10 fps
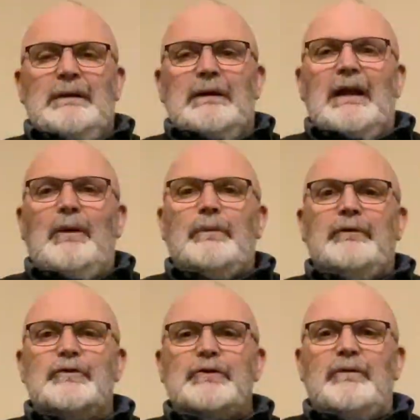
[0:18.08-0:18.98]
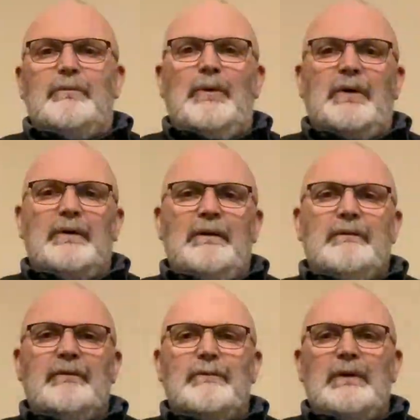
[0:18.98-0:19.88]
acquisition of pocket
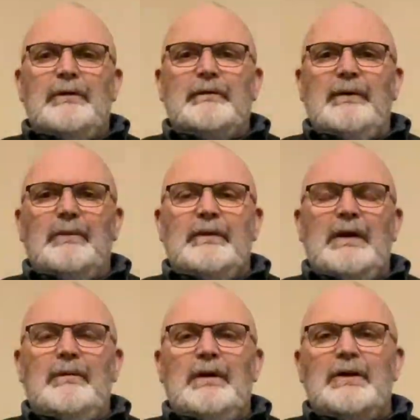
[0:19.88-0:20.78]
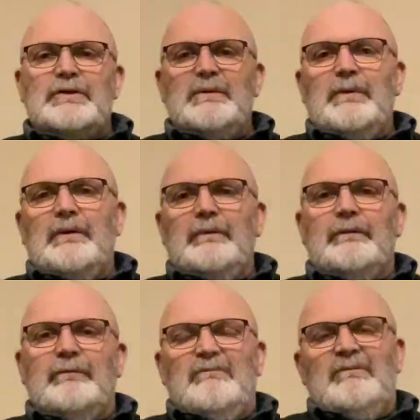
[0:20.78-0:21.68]
knives has rather slowed down, largely
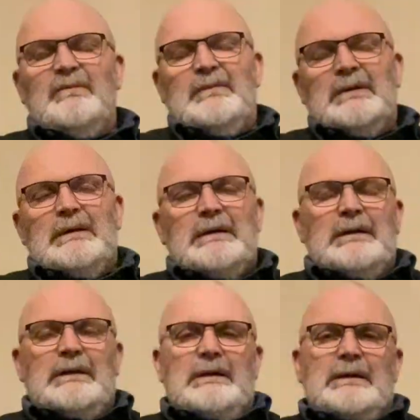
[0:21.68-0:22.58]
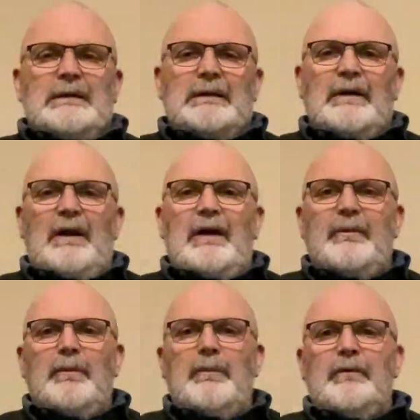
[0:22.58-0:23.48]
because at heart
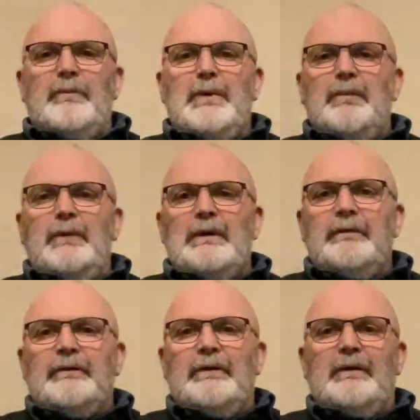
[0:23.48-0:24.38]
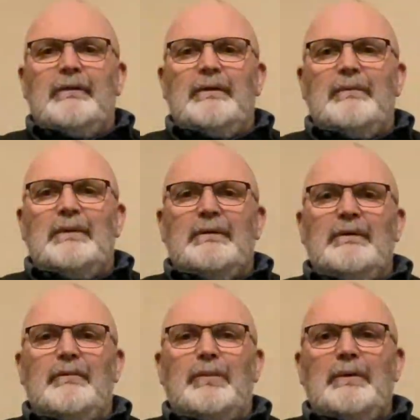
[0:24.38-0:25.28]
I'm a bit of a minimalist, and I think, well,
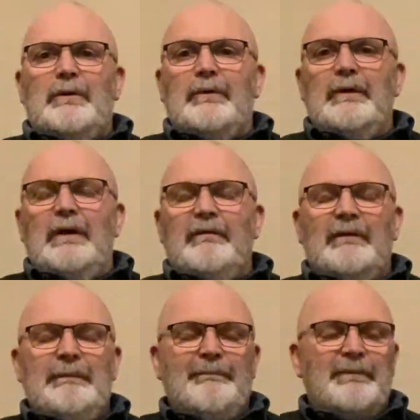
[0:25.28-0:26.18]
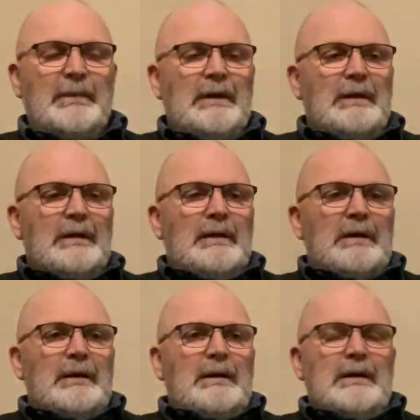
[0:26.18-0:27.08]
I've probably got enough.
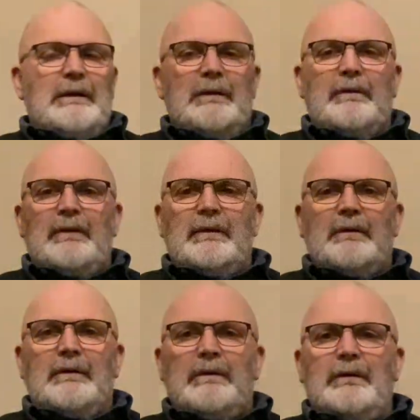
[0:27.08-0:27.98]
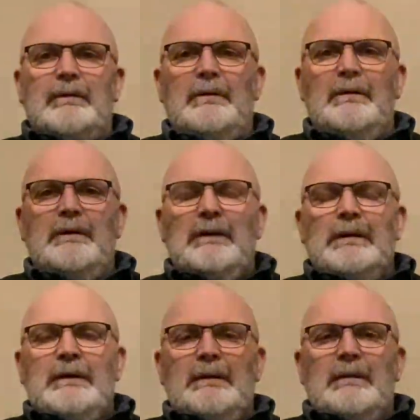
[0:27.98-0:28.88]
And I think
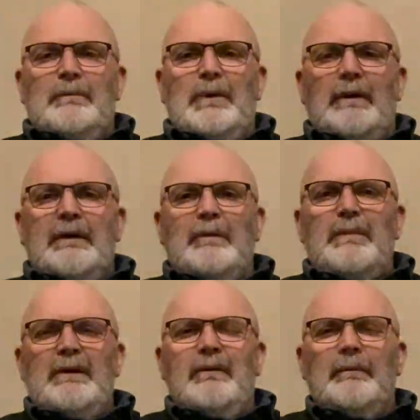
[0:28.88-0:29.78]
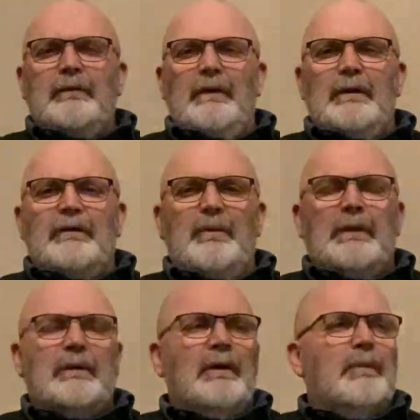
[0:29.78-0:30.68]
borrowing a medium-sized
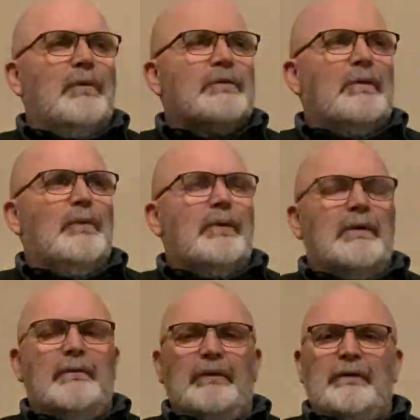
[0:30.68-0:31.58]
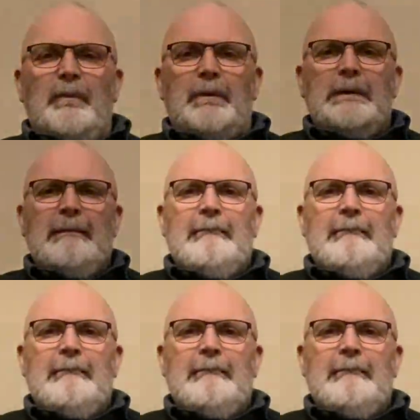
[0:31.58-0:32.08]
Hippick knife, which I bought over the summer,